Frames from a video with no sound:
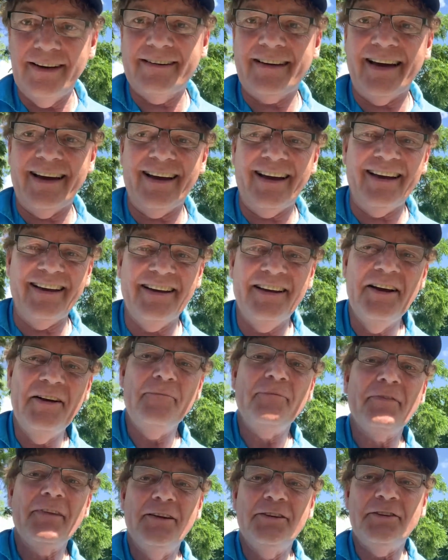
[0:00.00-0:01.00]
okay?
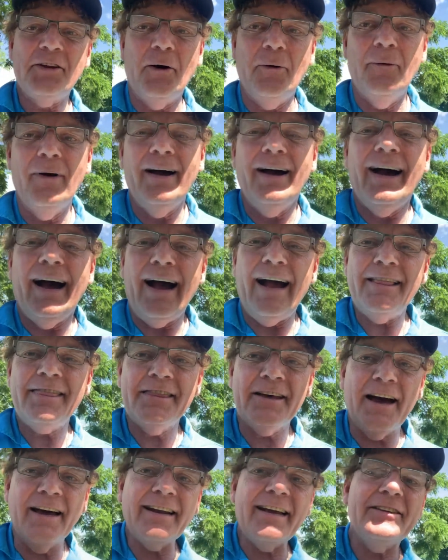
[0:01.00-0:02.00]
So I
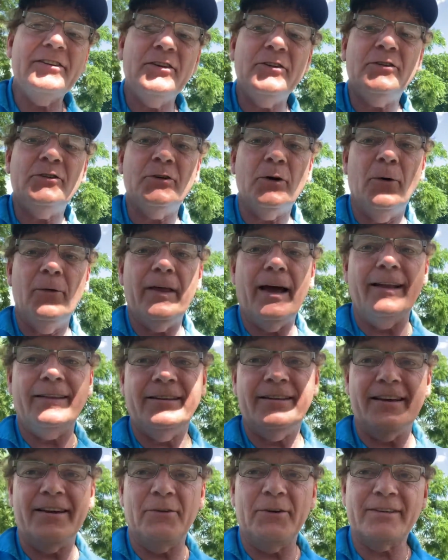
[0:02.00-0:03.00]
thought I'd just show that
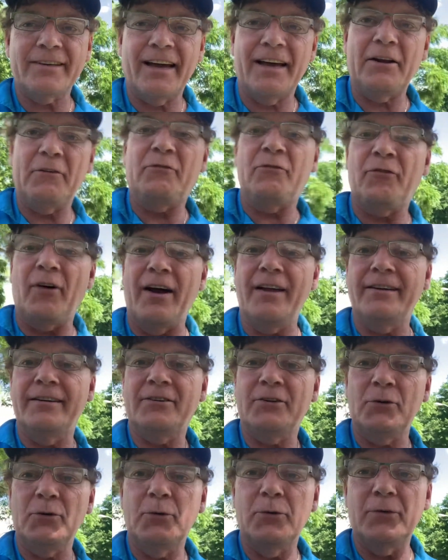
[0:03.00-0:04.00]
to you. It's kind of fun
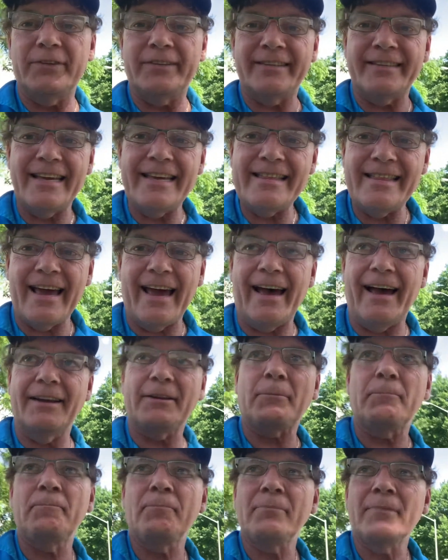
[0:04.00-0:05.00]
to see that,
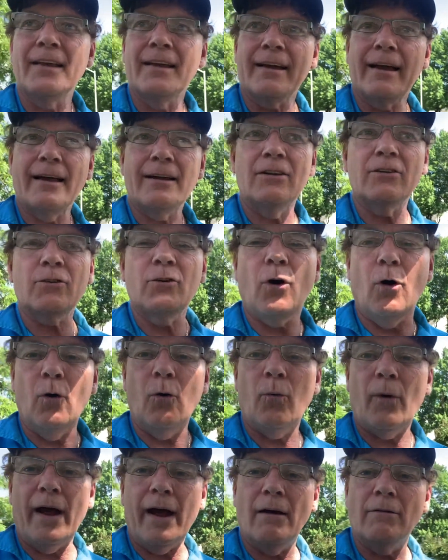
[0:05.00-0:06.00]
kind of go
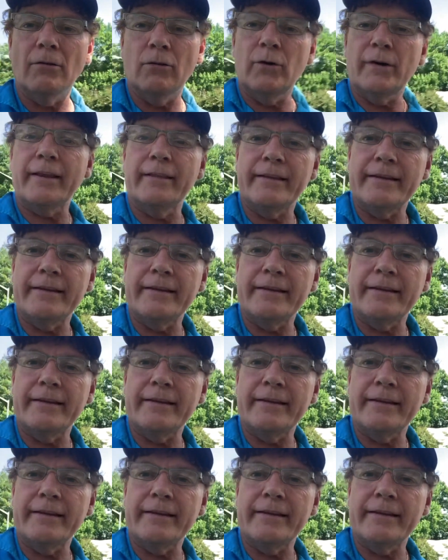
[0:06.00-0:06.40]
around, look at the